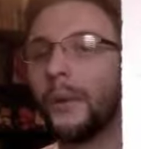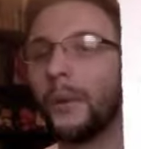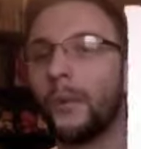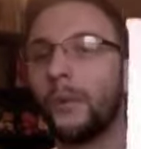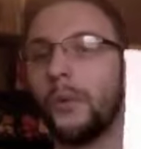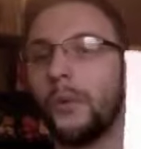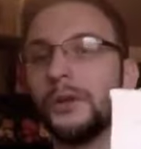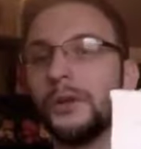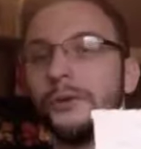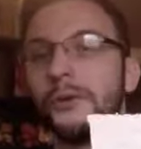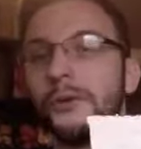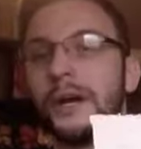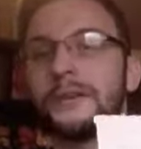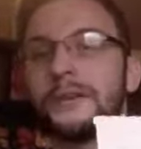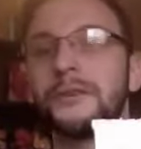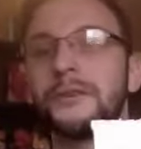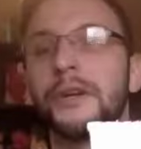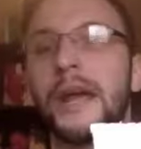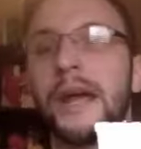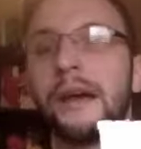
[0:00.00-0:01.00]
What you guys
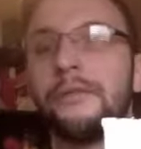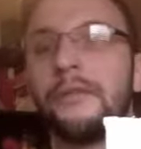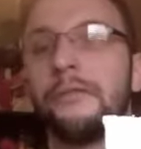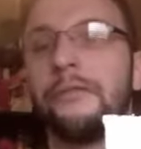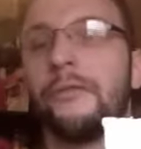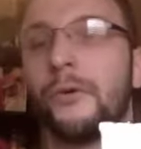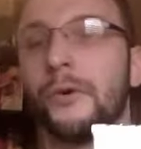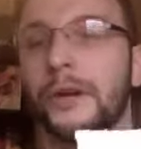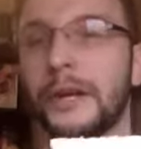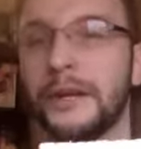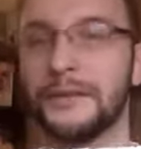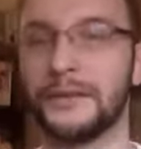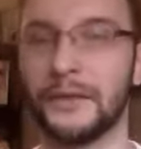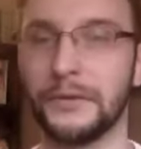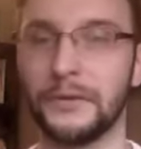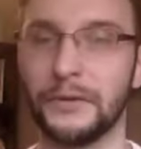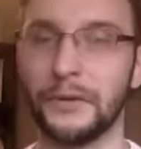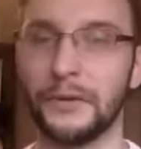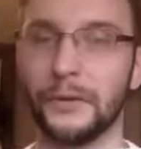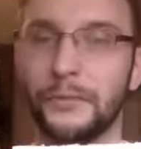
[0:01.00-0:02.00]
are going to have the 4 days to
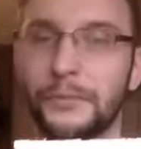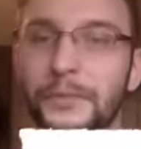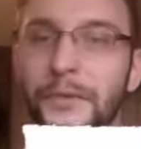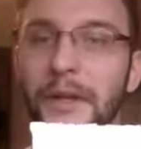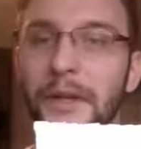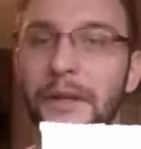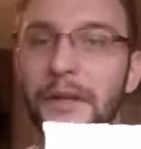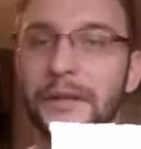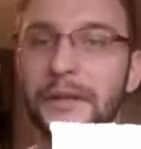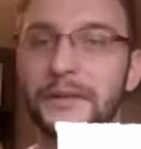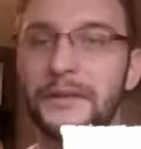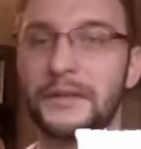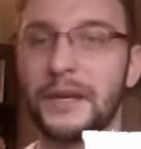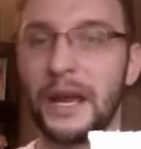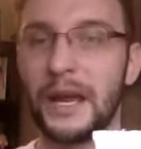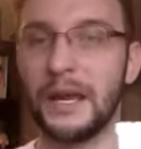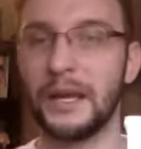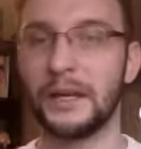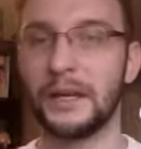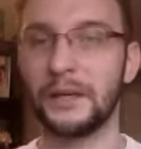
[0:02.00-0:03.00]
do is
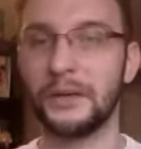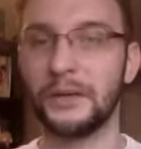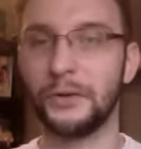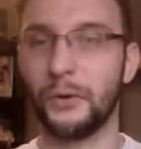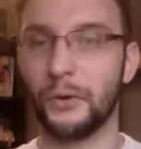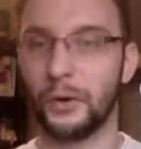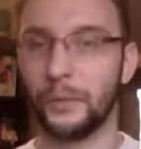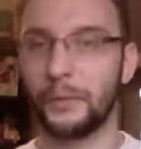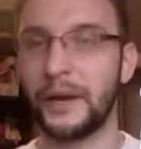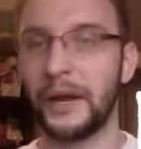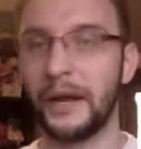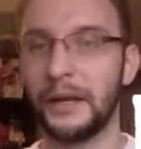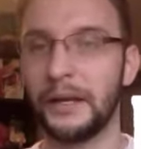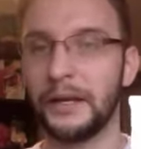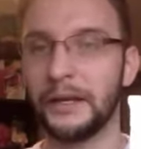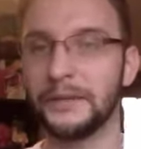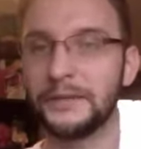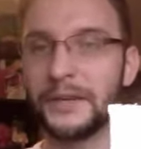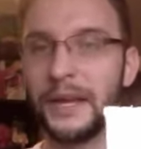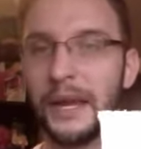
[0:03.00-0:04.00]
take your
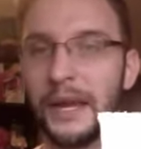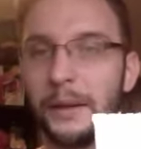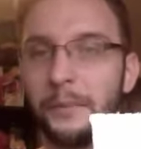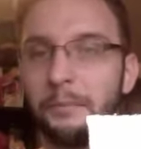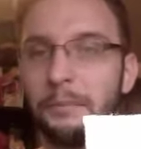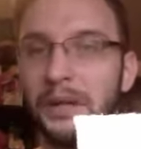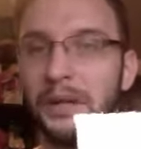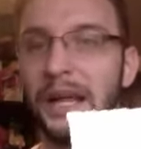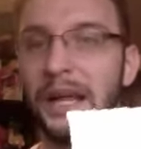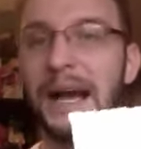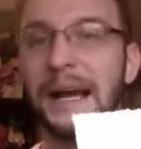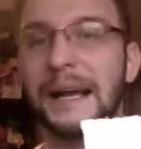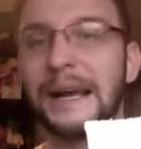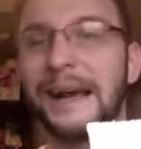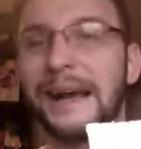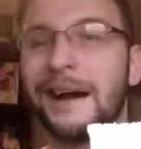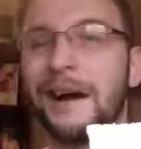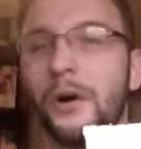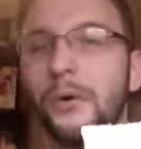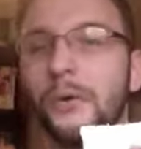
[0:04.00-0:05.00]
paintings and block
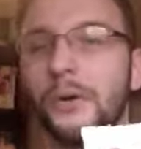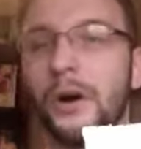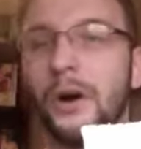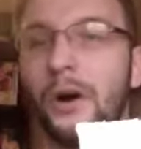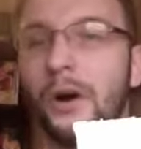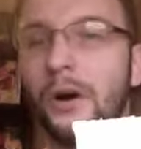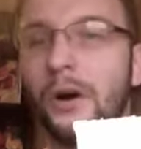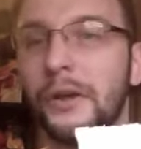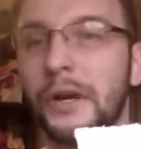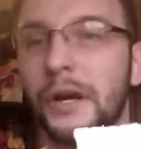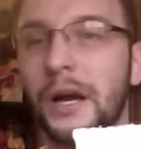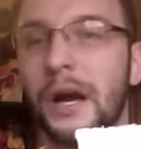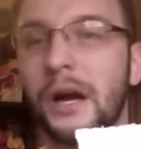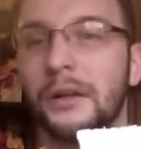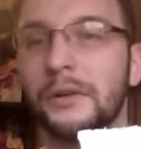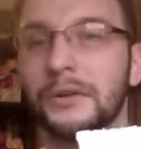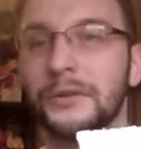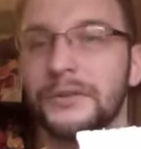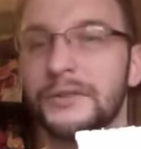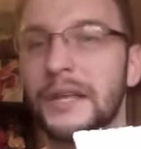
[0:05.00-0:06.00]
out all the
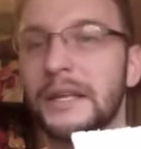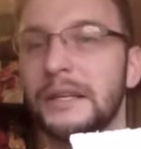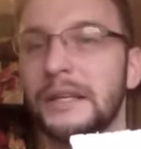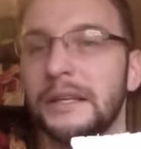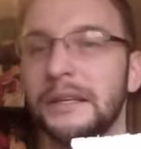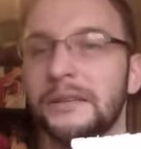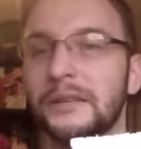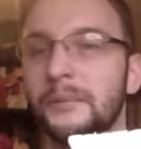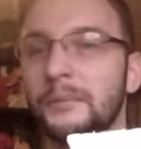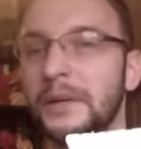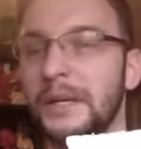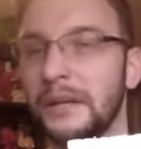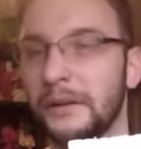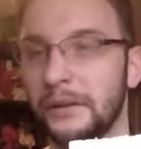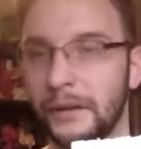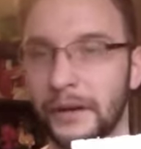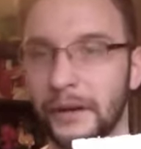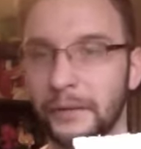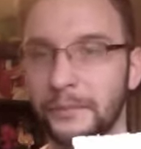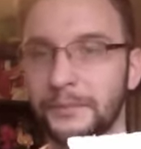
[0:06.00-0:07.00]
colors that need to be
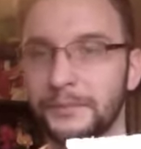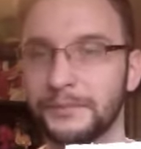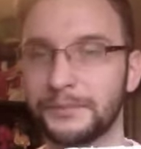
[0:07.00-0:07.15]
there.